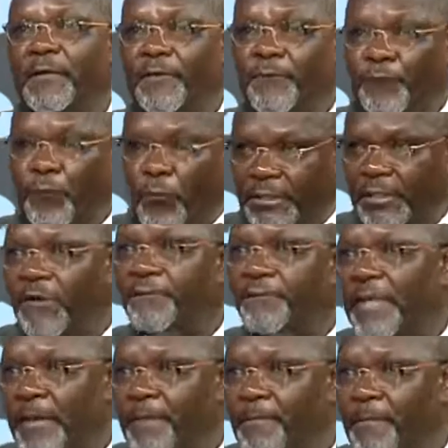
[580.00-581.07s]
14 of
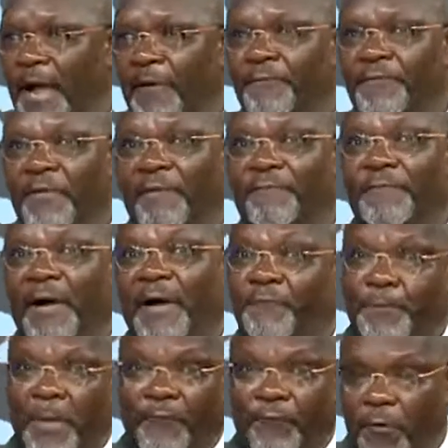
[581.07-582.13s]
them
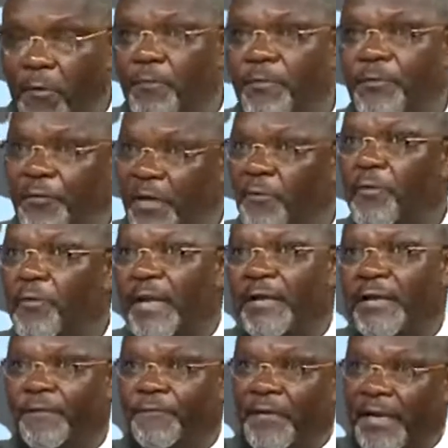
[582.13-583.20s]
have performed very well
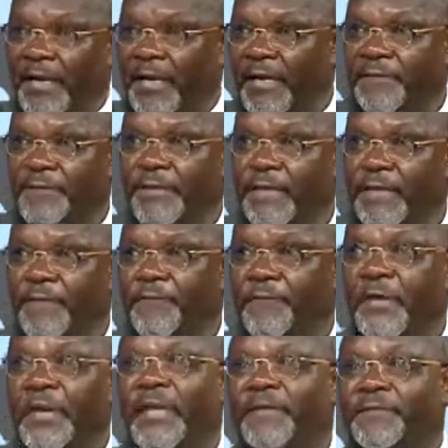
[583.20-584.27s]
in various
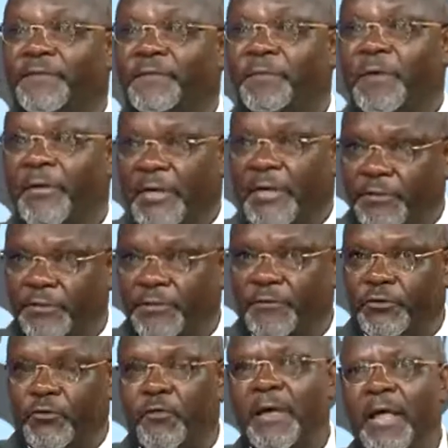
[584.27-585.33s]
regions.
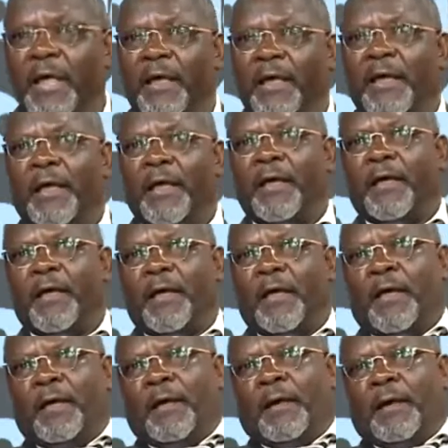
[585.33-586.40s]
So
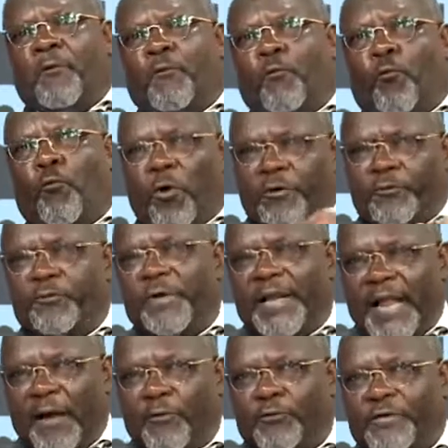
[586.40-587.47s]
what we are
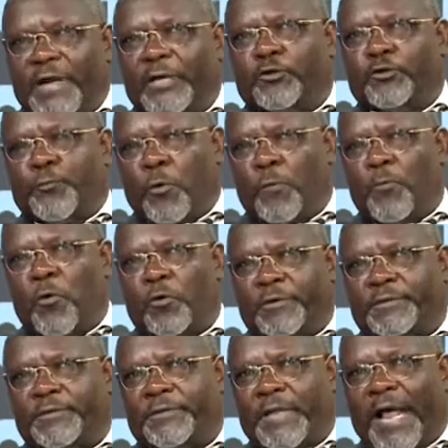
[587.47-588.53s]
now trying to
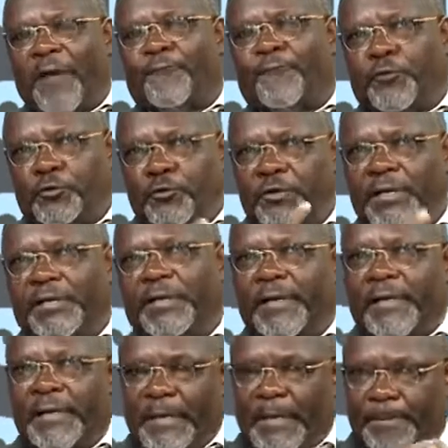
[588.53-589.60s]
promote,
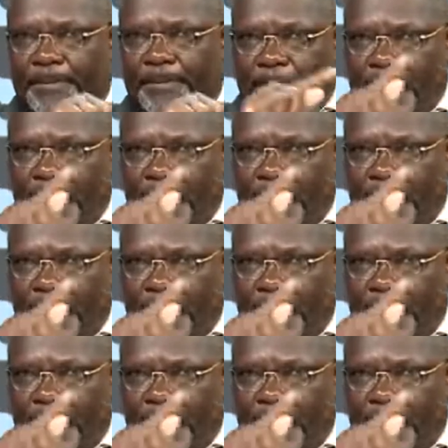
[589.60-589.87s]
unfortunately,